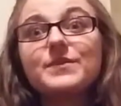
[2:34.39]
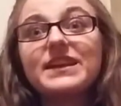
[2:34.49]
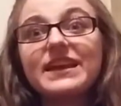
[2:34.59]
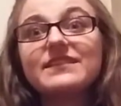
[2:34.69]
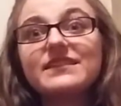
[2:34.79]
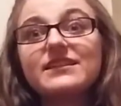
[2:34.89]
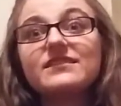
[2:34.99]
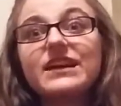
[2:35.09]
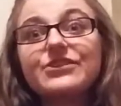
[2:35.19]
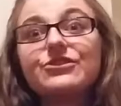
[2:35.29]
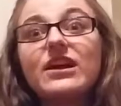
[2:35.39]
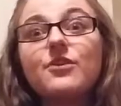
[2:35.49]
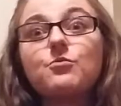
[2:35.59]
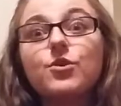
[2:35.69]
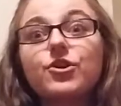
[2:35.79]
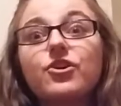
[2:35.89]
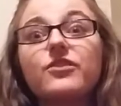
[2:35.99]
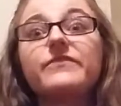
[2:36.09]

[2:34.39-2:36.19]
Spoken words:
and hand sanitizer at work are